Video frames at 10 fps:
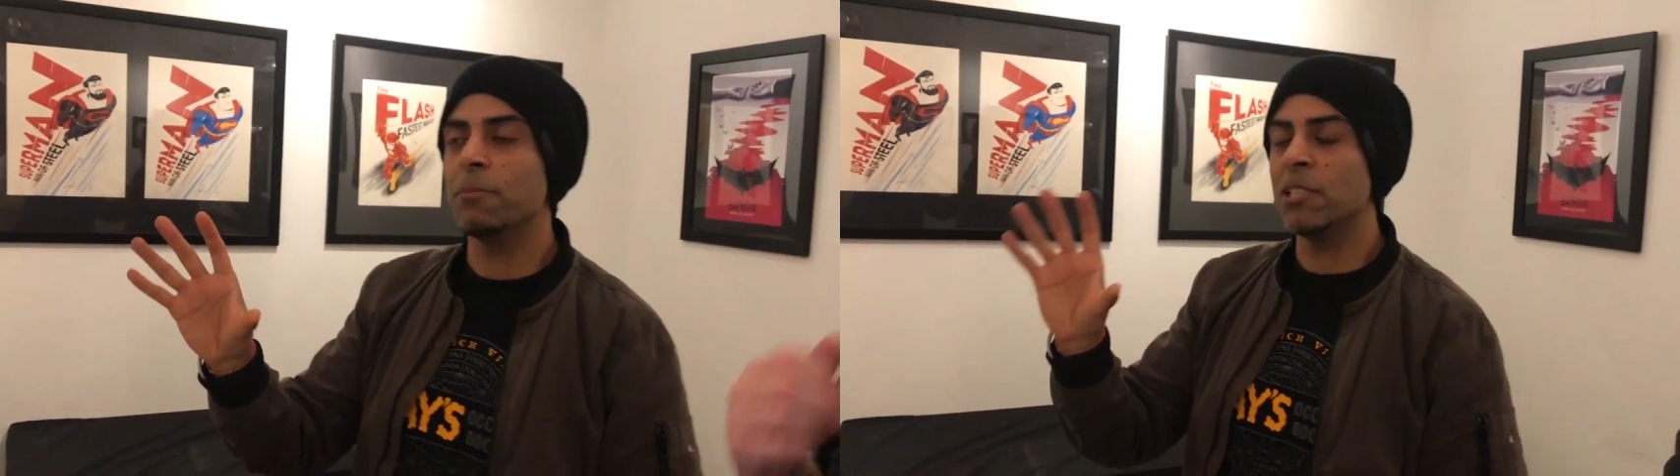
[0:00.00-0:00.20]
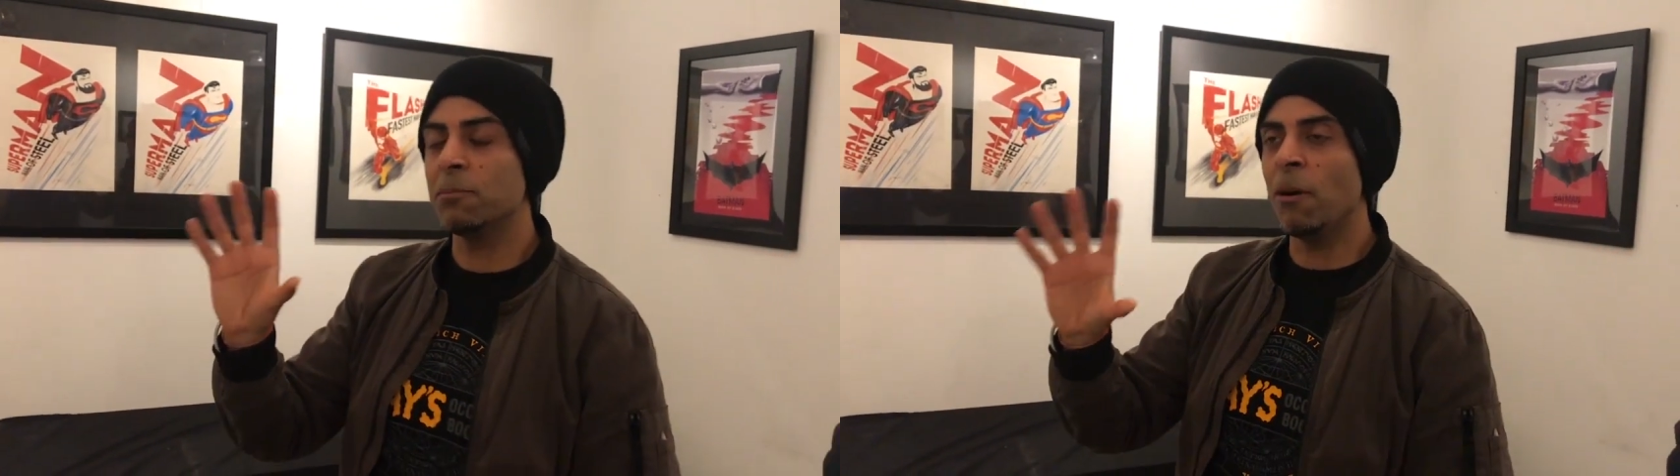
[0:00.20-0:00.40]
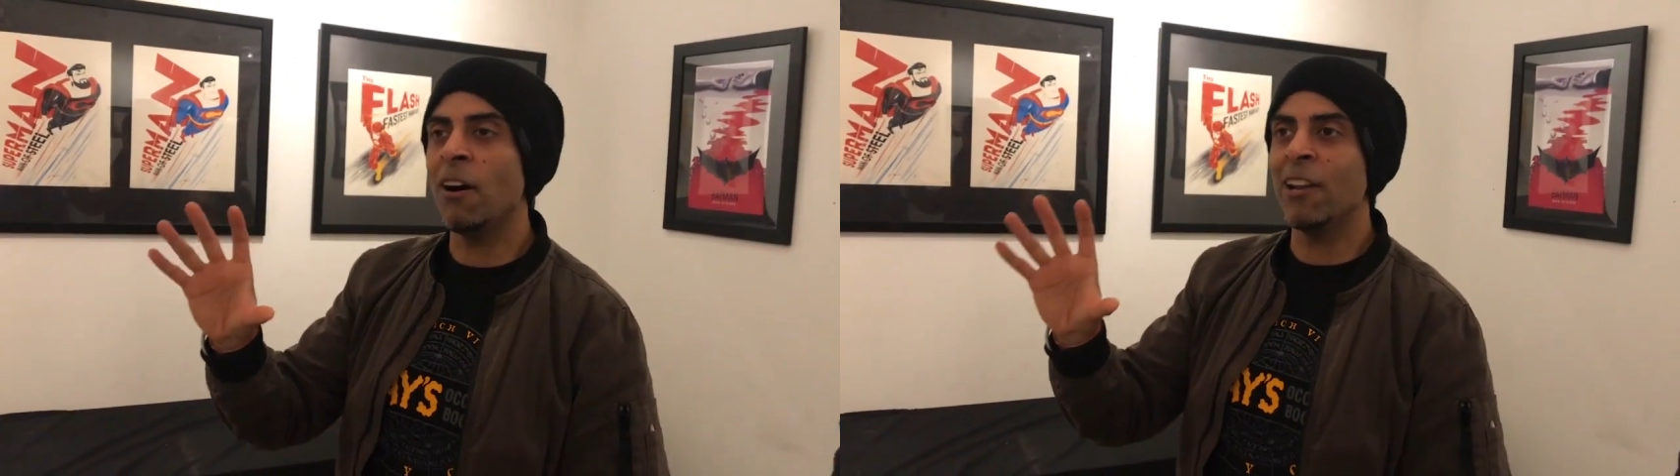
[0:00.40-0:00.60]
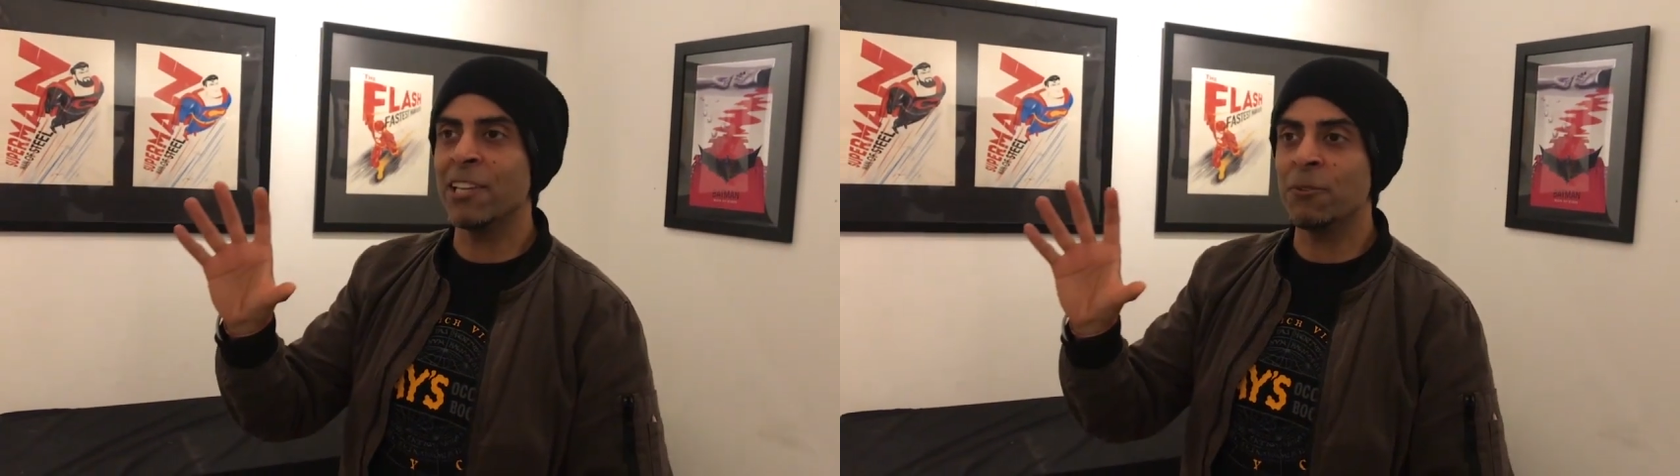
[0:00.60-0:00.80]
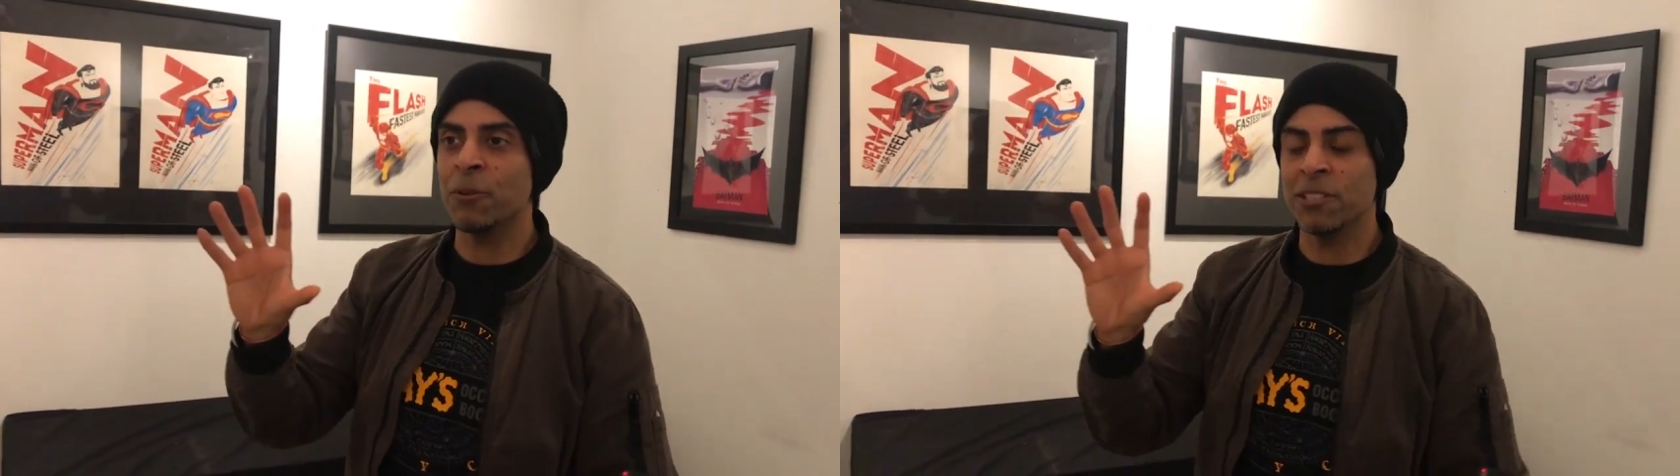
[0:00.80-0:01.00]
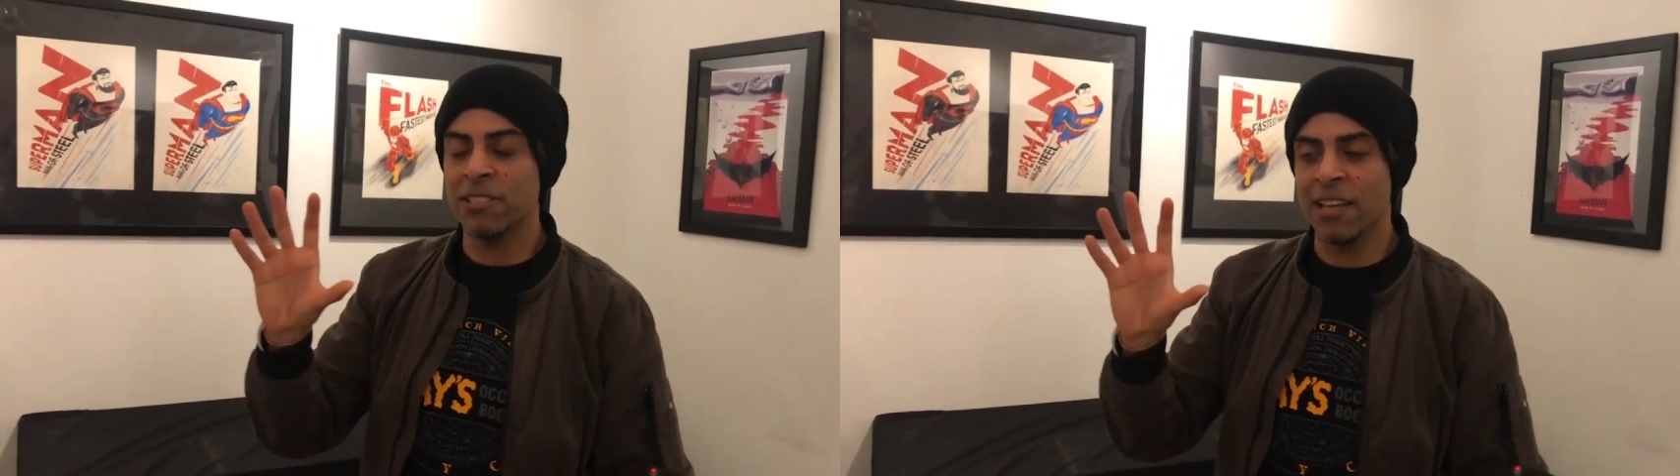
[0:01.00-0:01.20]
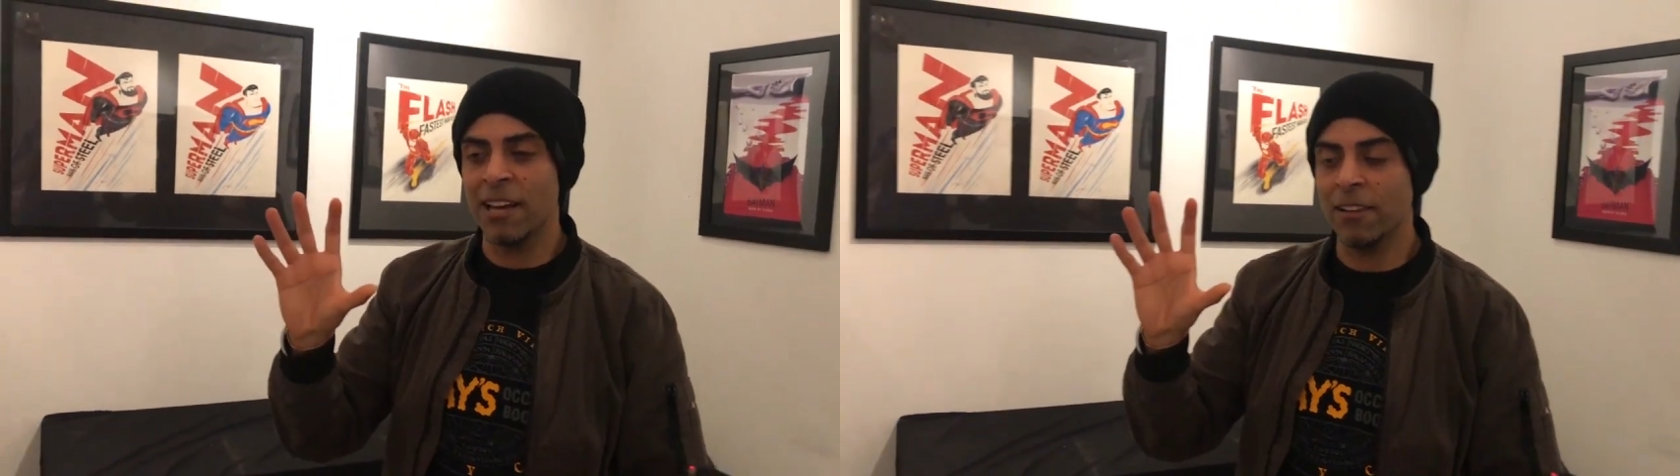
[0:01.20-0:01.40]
piece partly was that